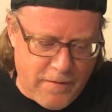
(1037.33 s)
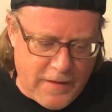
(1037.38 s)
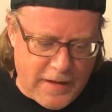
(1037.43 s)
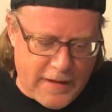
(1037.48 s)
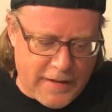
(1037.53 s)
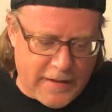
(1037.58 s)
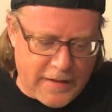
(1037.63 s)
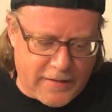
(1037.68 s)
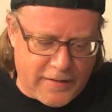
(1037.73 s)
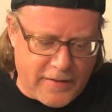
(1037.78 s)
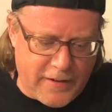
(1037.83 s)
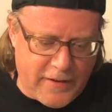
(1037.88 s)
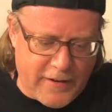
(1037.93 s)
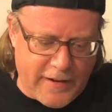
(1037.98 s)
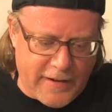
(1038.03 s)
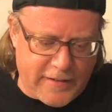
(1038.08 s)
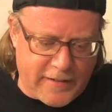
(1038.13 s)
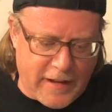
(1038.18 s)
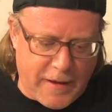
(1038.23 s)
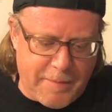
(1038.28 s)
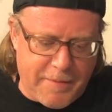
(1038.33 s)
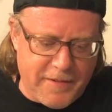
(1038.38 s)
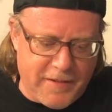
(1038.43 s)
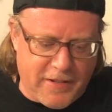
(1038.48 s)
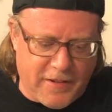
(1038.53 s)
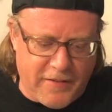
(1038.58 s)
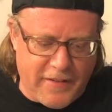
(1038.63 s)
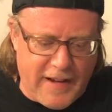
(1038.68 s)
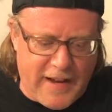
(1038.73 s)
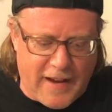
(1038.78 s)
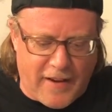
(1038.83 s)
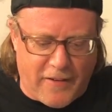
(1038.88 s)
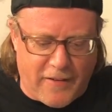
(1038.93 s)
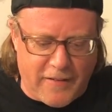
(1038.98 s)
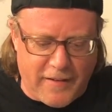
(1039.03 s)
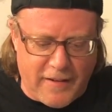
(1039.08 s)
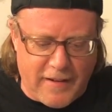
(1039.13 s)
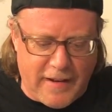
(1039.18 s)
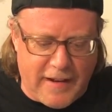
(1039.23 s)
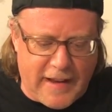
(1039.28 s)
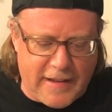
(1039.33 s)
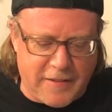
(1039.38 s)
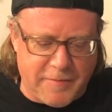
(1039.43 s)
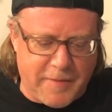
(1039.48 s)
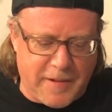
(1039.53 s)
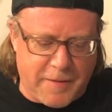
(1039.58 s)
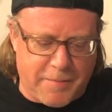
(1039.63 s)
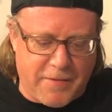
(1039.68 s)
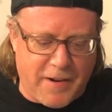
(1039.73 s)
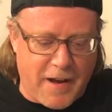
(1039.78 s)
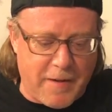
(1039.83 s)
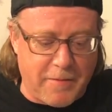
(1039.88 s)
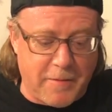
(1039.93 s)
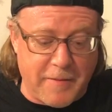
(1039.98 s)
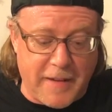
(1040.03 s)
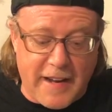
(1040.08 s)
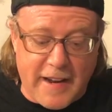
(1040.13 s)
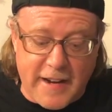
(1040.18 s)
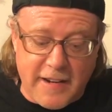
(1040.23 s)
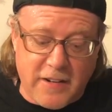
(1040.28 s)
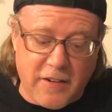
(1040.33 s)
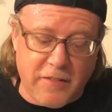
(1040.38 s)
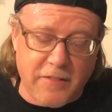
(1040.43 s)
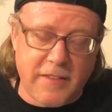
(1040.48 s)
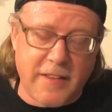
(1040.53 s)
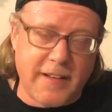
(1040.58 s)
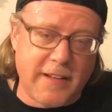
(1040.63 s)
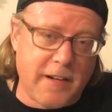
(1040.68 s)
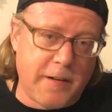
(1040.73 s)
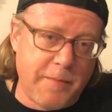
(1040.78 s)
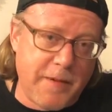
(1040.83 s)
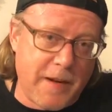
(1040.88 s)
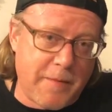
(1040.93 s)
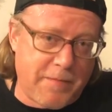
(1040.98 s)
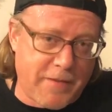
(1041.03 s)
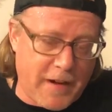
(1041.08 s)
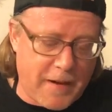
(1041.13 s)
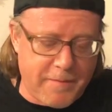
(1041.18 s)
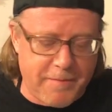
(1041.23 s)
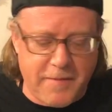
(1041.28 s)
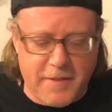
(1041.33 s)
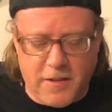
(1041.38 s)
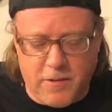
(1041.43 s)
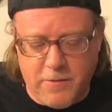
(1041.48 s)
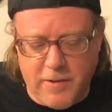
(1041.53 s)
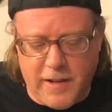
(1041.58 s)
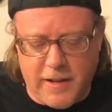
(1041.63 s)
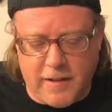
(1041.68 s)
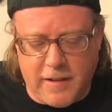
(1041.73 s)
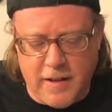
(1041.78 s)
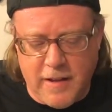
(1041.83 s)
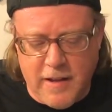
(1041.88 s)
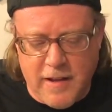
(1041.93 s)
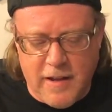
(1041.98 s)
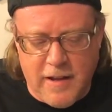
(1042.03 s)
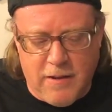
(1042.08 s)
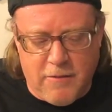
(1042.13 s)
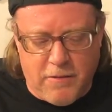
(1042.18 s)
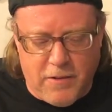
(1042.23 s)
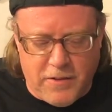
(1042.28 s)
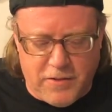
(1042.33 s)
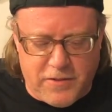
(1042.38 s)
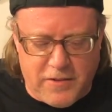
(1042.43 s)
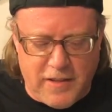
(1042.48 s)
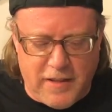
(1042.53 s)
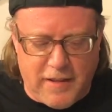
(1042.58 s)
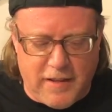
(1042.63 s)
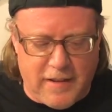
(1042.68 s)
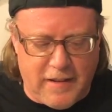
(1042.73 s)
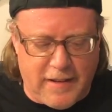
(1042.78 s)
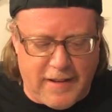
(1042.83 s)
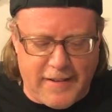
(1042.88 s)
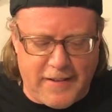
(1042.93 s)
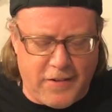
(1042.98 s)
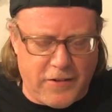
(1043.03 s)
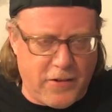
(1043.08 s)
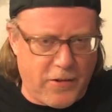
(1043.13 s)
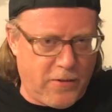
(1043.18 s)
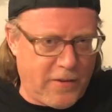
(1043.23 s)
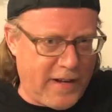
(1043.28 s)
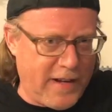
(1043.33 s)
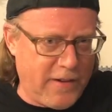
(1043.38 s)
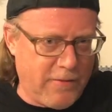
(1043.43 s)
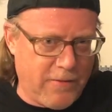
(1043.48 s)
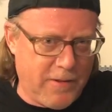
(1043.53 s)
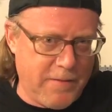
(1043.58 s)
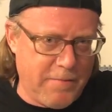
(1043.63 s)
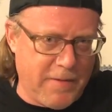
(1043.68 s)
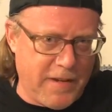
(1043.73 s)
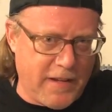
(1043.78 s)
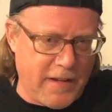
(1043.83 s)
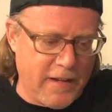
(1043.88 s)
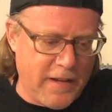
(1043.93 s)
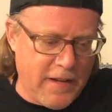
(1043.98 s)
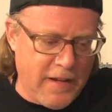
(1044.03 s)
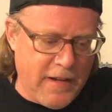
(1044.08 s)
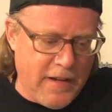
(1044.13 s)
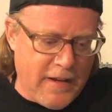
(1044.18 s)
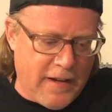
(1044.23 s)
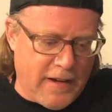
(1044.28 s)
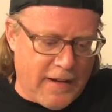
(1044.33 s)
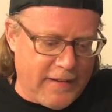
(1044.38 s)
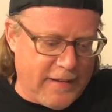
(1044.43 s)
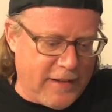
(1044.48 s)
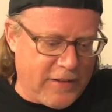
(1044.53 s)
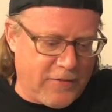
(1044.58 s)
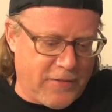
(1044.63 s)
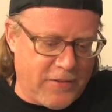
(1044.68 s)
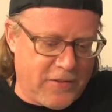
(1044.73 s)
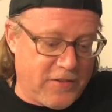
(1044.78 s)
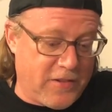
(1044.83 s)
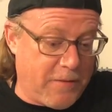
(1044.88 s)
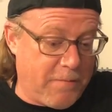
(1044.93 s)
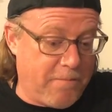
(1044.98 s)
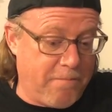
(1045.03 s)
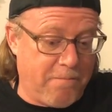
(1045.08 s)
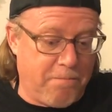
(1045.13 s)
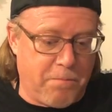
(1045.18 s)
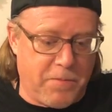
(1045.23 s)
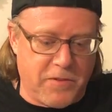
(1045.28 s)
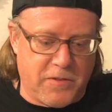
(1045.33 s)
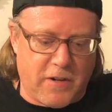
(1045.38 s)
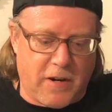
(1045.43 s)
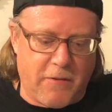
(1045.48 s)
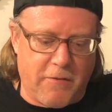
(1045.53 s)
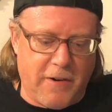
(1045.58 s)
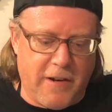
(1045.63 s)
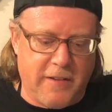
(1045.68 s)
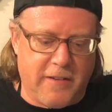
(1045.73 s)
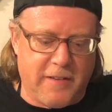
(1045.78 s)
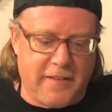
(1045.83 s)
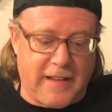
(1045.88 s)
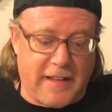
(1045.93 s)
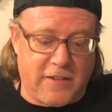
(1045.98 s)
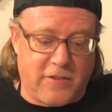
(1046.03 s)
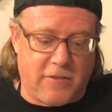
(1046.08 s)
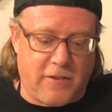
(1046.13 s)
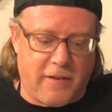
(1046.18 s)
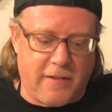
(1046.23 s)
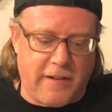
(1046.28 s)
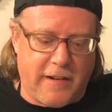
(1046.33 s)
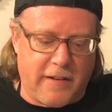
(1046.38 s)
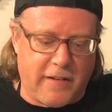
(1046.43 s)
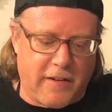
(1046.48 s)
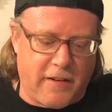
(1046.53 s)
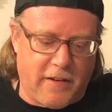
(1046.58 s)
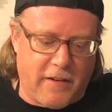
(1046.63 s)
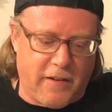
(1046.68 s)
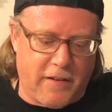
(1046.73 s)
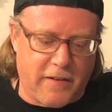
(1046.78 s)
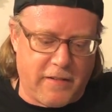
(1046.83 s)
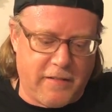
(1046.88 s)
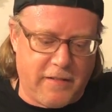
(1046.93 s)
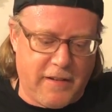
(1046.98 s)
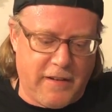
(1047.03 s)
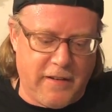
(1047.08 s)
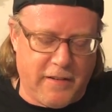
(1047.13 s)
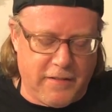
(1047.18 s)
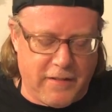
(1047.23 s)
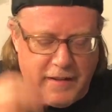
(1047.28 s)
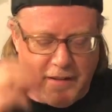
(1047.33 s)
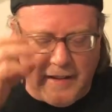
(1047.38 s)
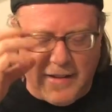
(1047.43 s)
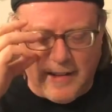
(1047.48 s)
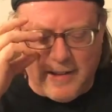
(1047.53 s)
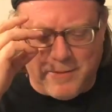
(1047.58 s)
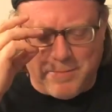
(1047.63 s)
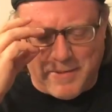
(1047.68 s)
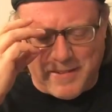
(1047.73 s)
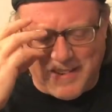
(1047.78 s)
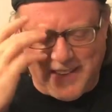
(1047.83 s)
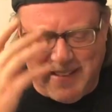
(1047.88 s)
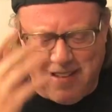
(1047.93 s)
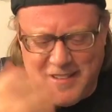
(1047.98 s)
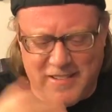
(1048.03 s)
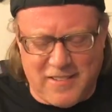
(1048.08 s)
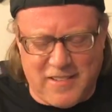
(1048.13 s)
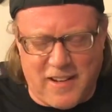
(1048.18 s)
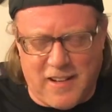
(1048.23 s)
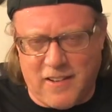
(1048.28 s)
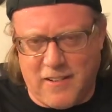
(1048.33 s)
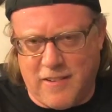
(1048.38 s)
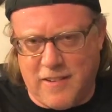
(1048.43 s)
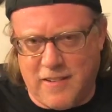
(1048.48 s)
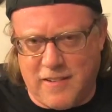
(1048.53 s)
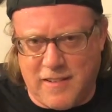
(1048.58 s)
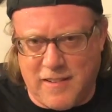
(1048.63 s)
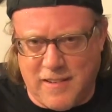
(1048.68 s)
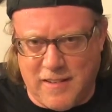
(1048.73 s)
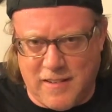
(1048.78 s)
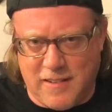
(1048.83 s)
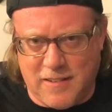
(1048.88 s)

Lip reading: in this series, up until now, it hasn't been a problem, and I don't think it'll be a problem in a week. We'll see. I don't know why it would be, unless for some bizarre reason that strong alcohol killed the yeast, but the yeast tolerance